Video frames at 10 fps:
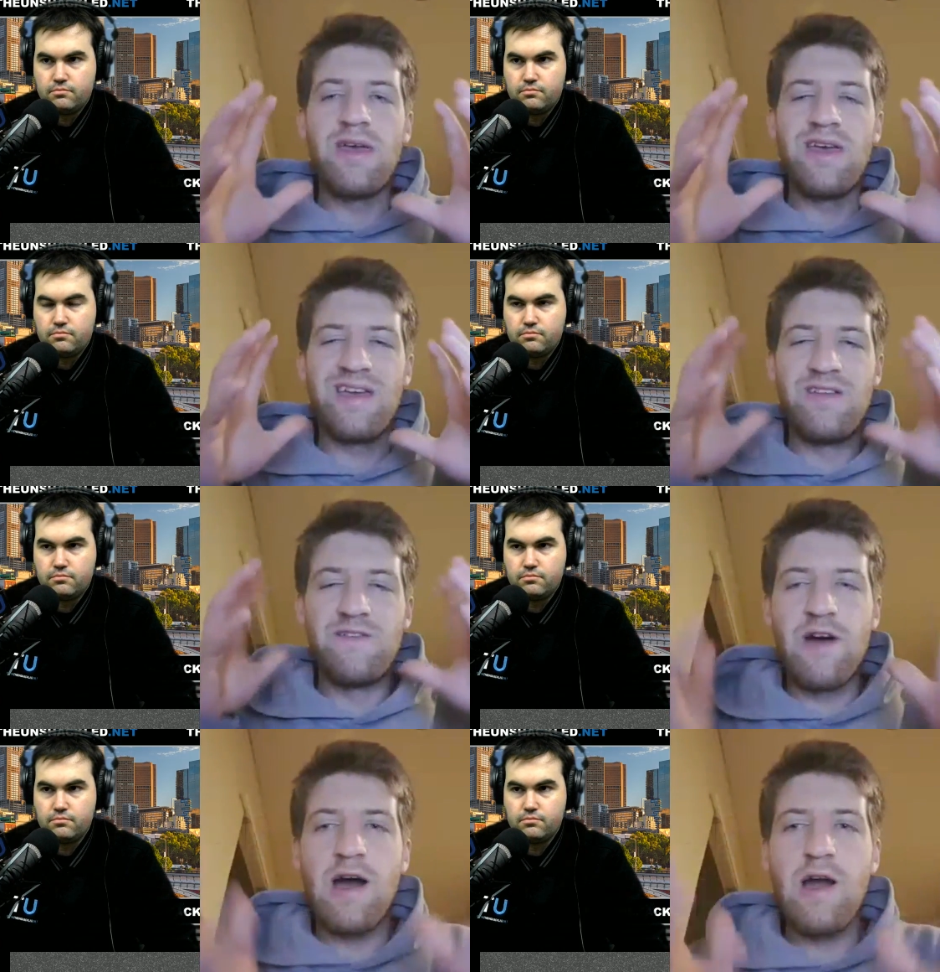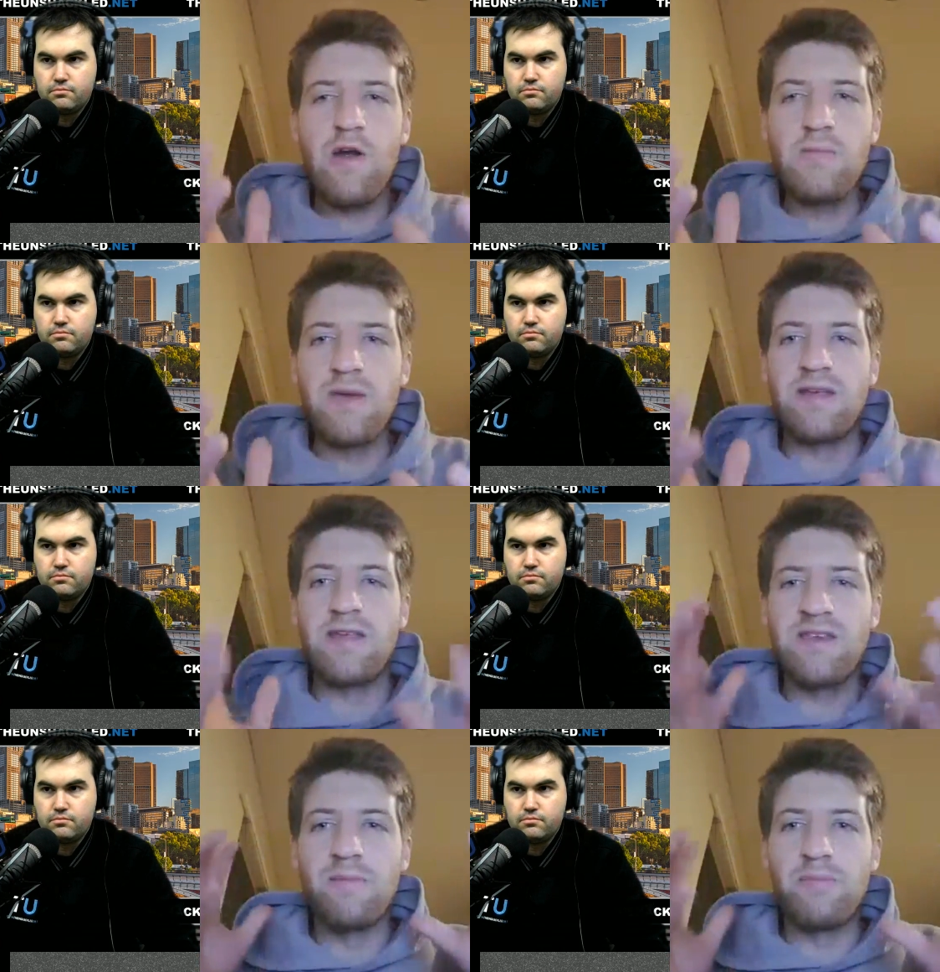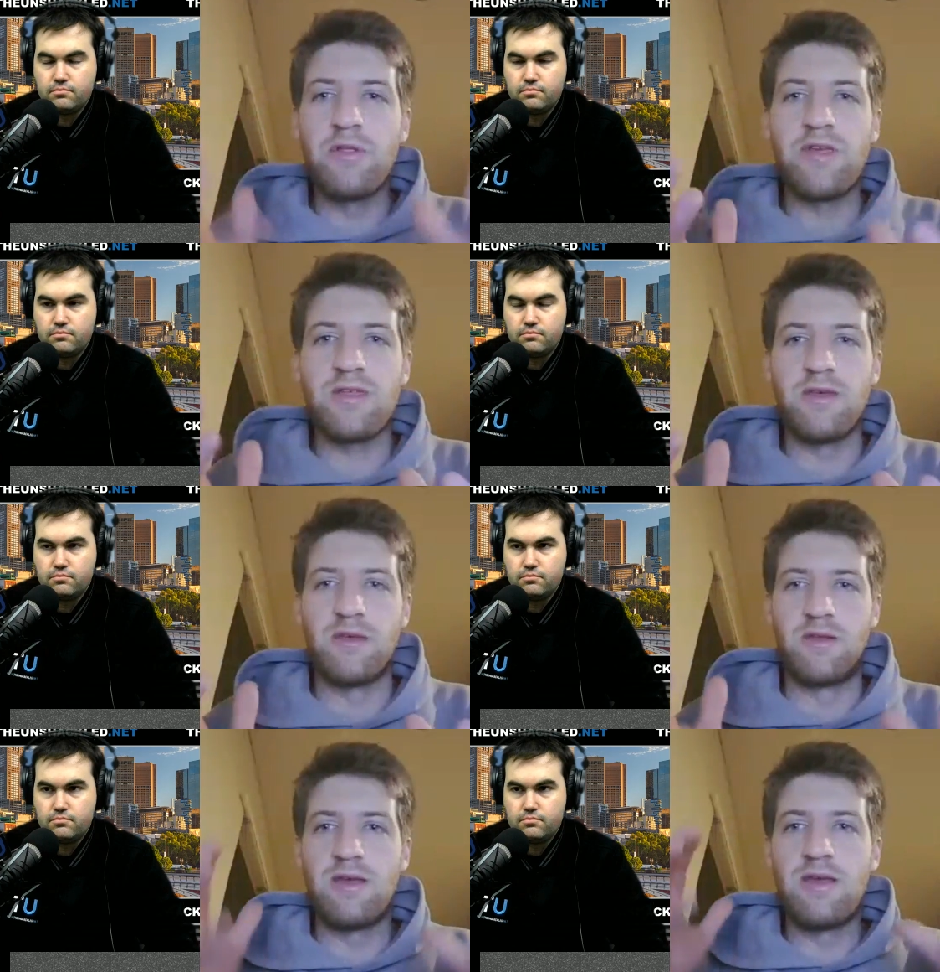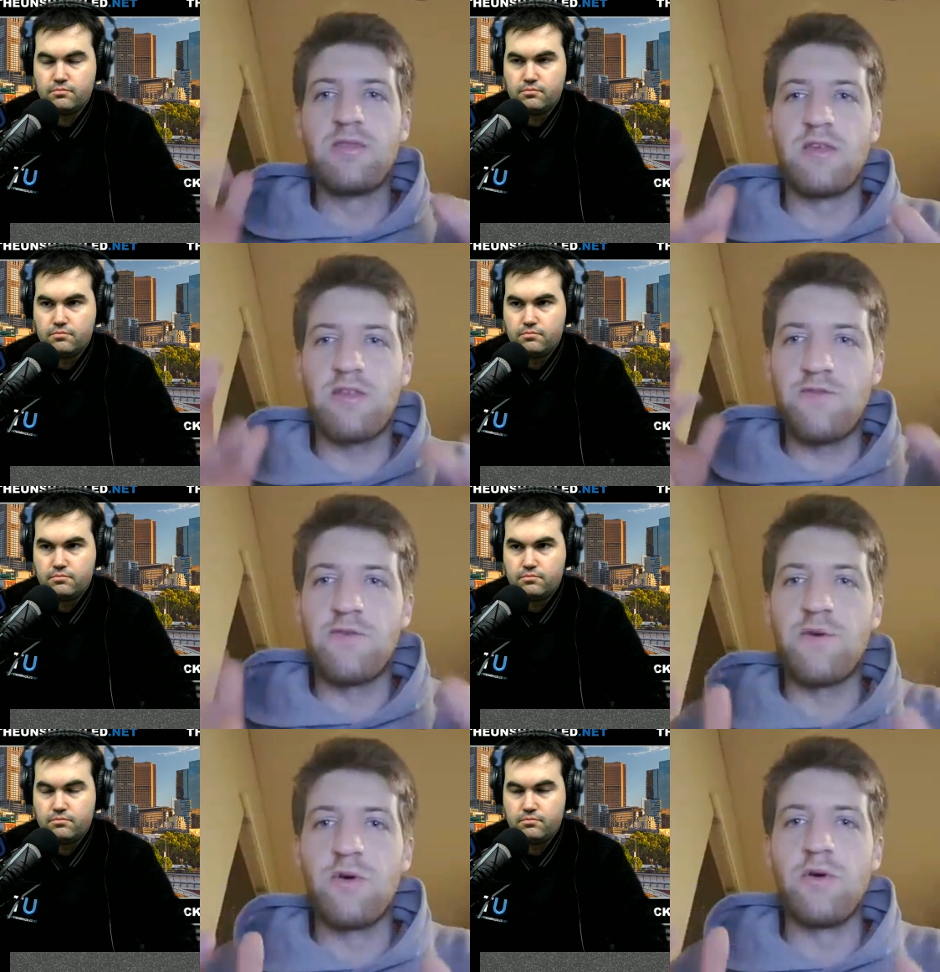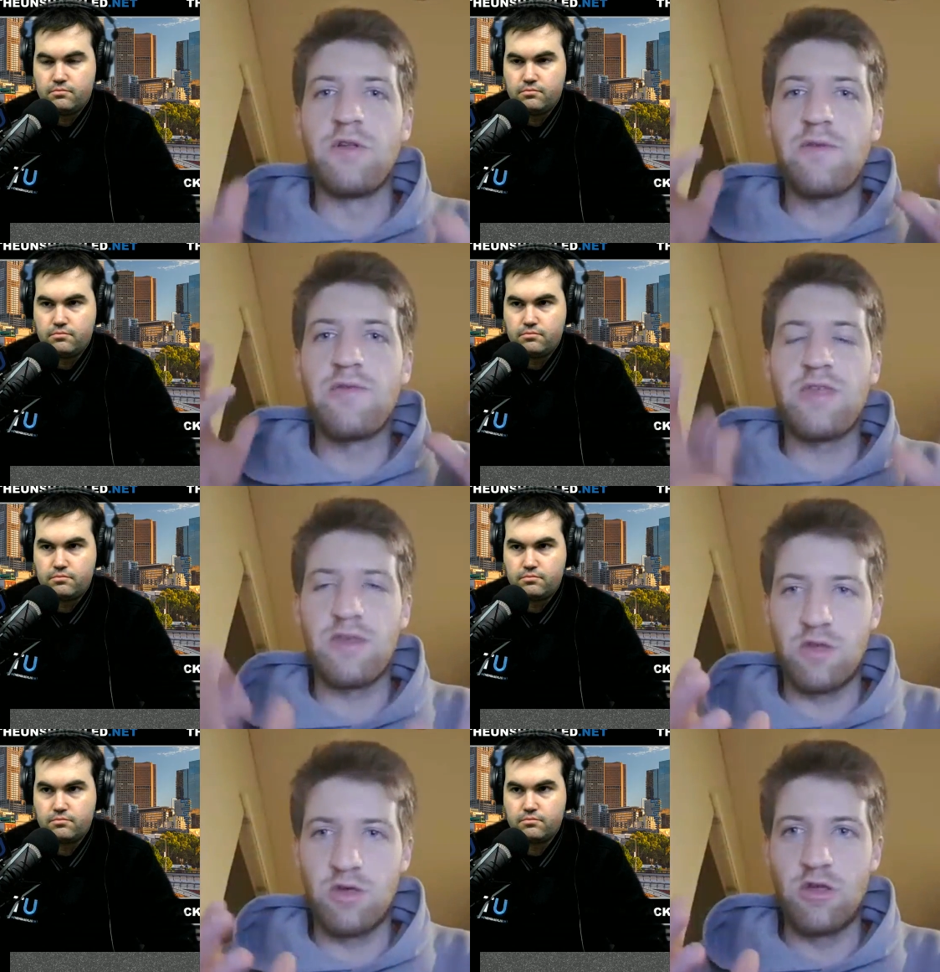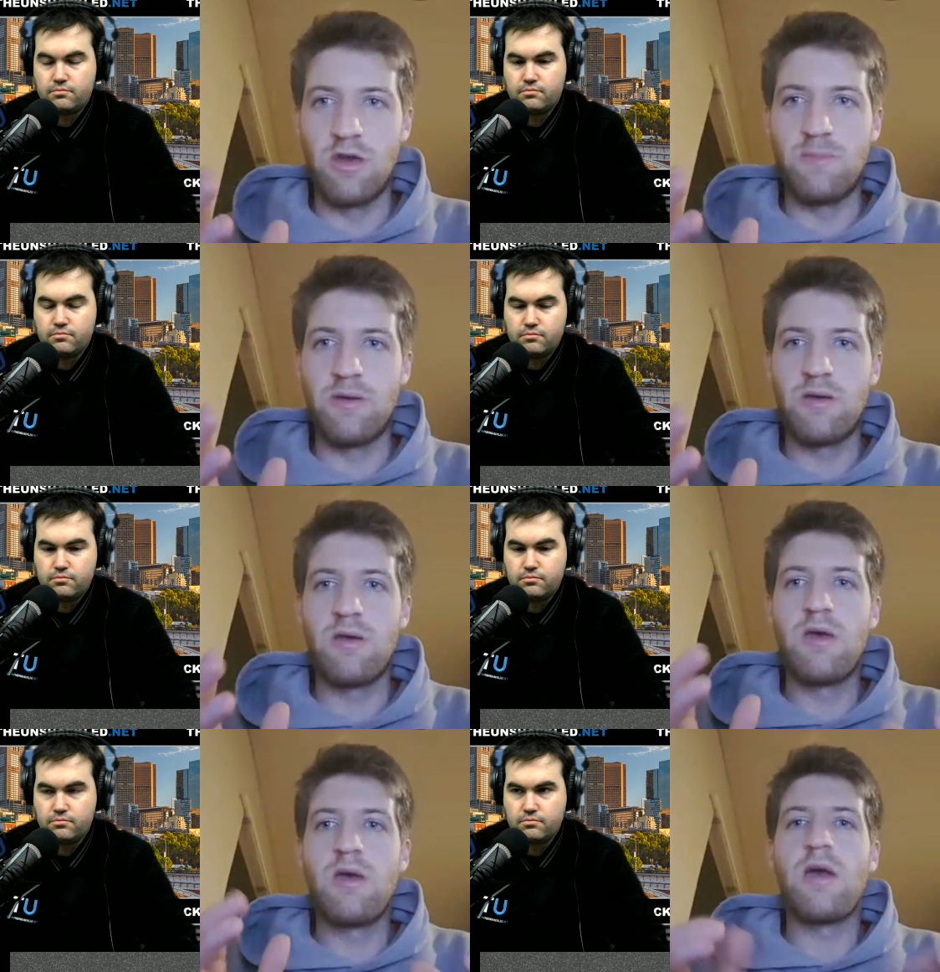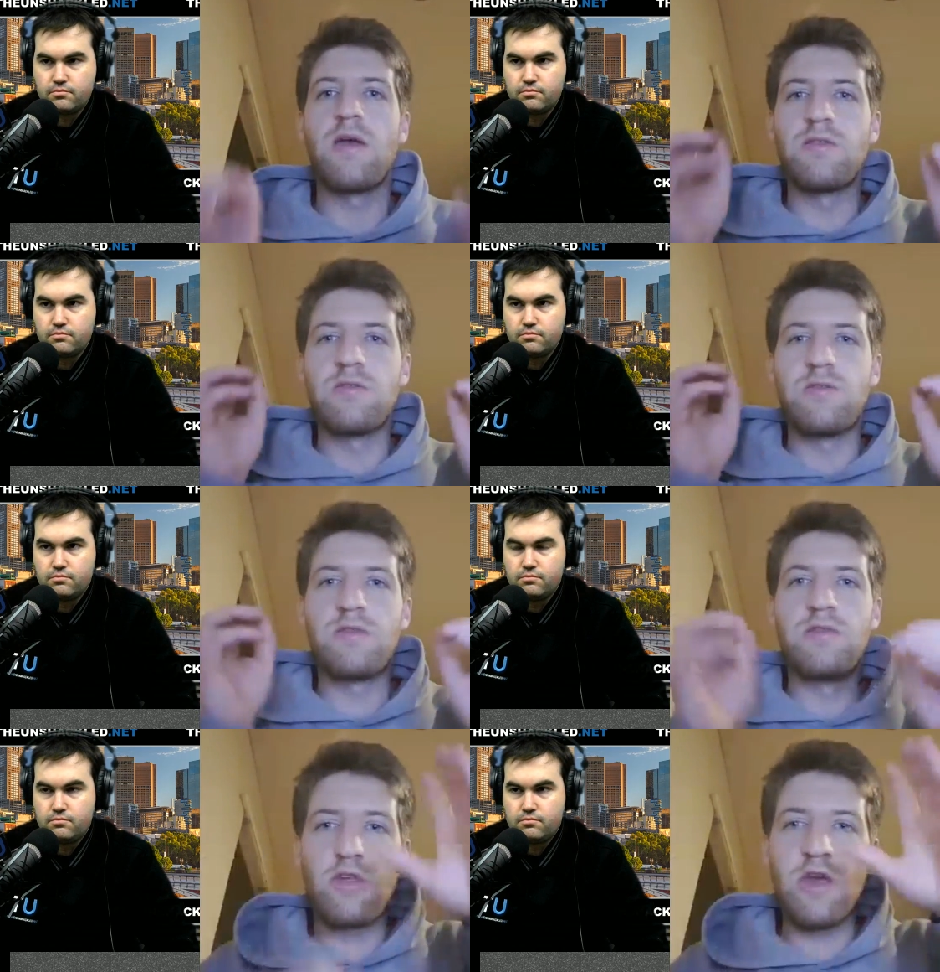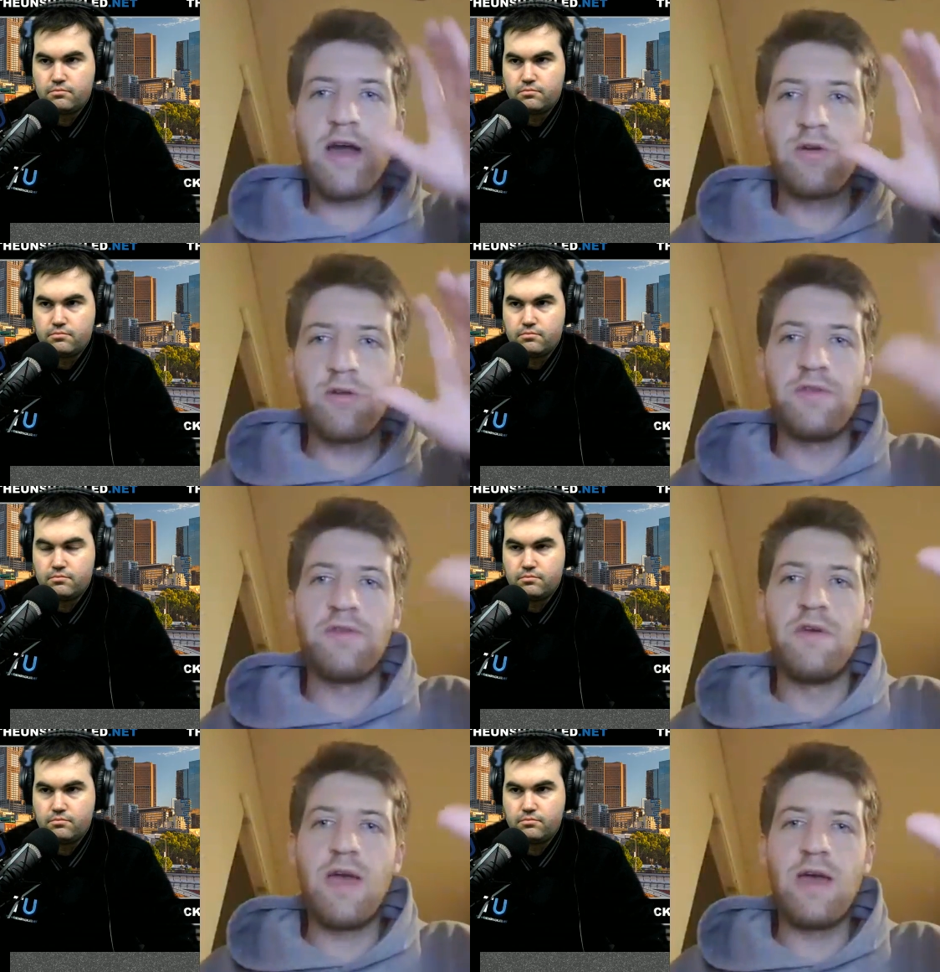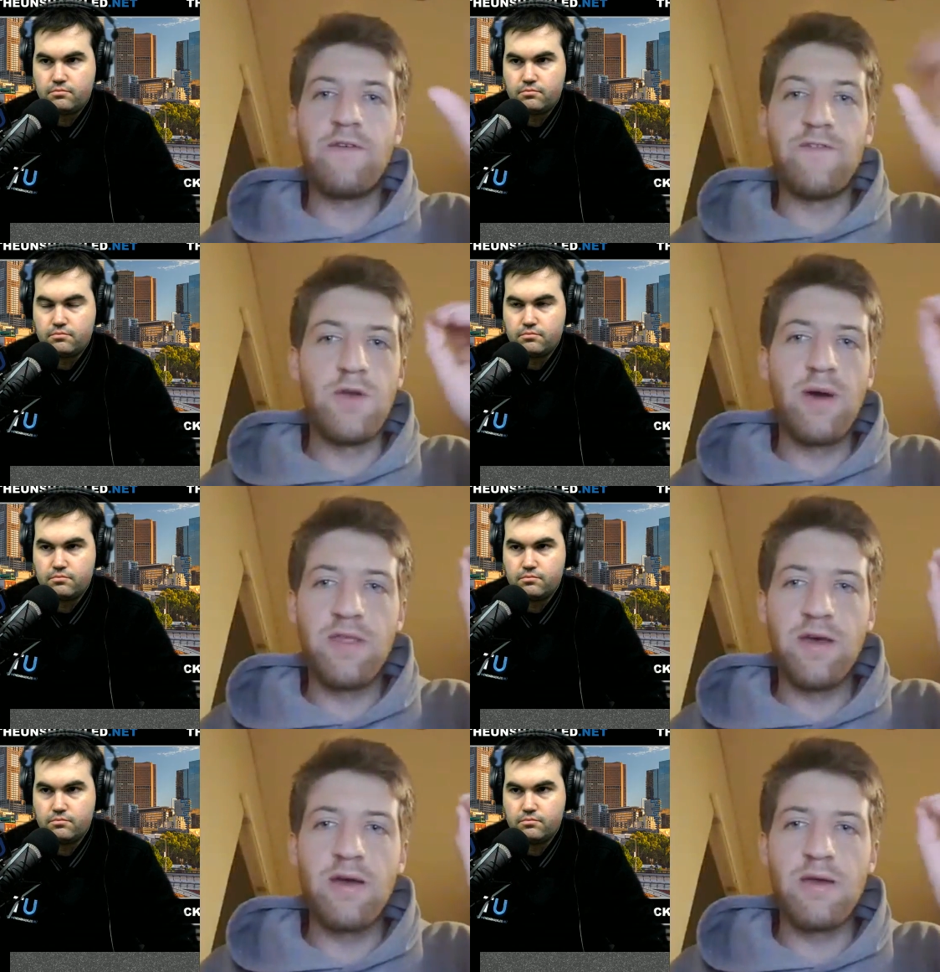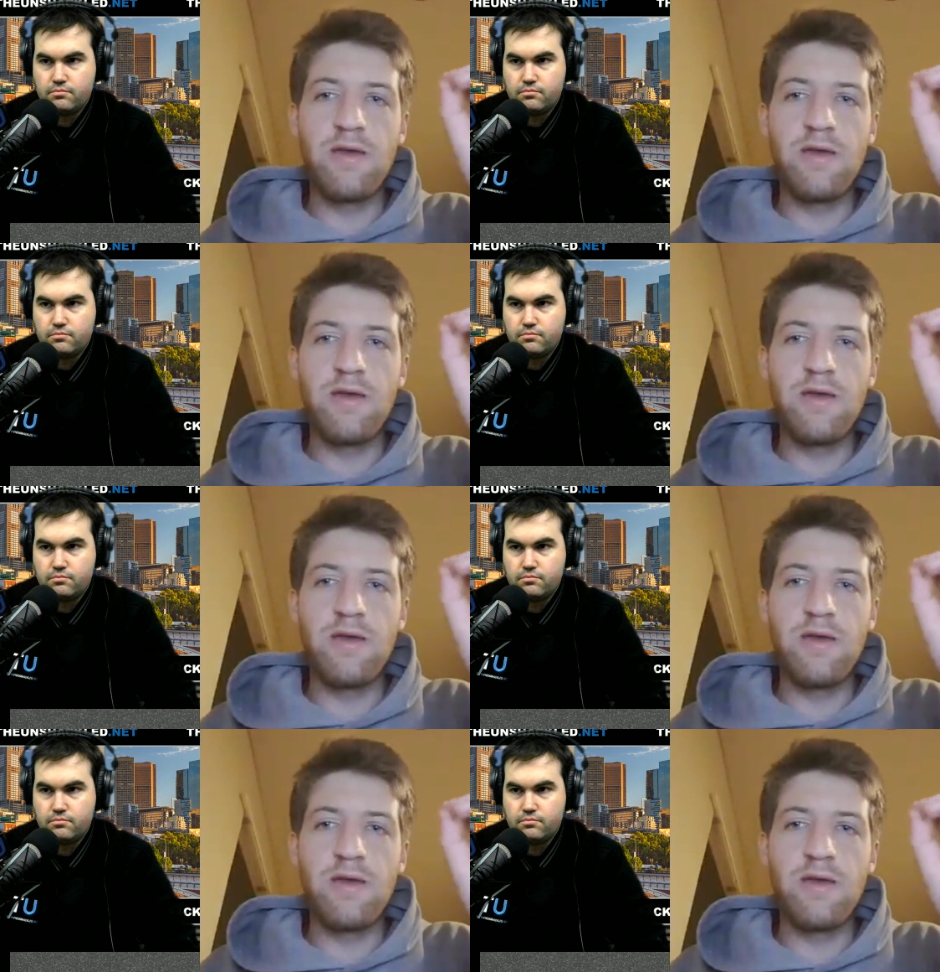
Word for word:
Speaker 1: environment is complicit in this fraud of censorship. The Unshackled and a few other, you